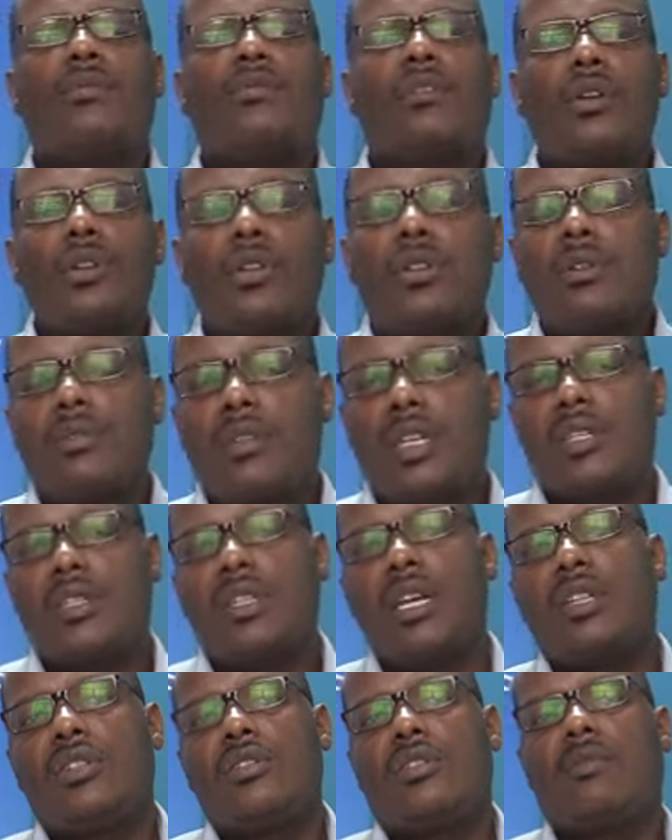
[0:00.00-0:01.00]
front of the
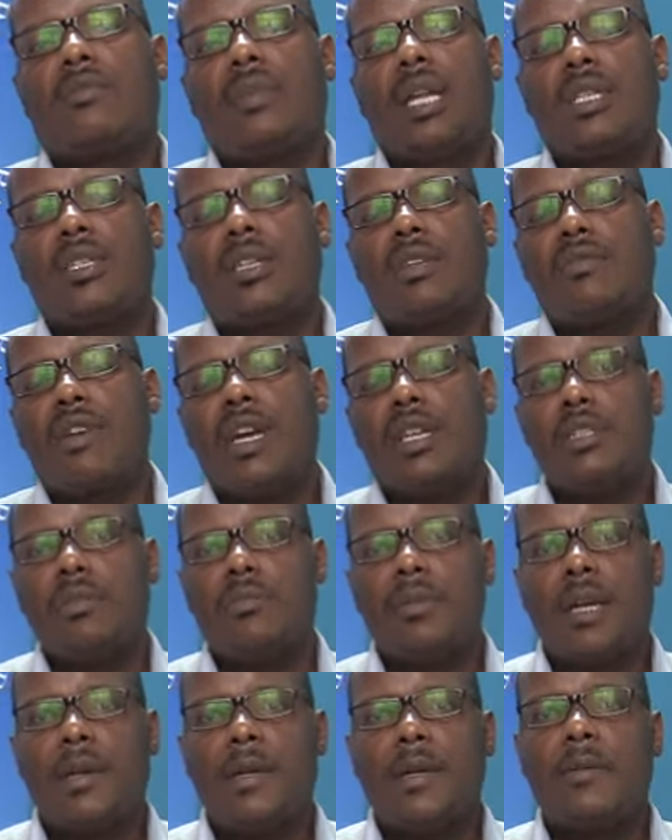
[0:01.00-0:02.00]
statue of Blessed
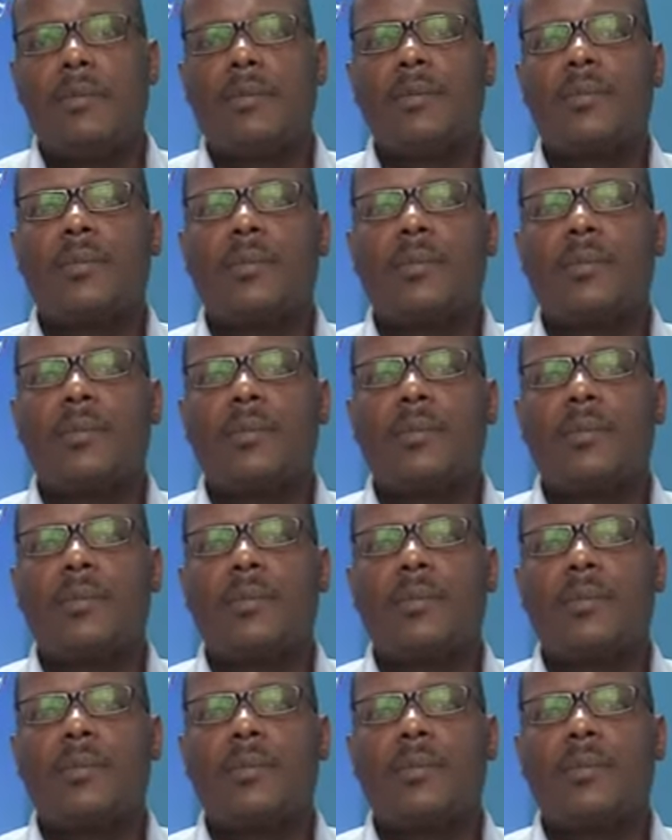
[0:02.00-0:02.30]
Virgin Mary.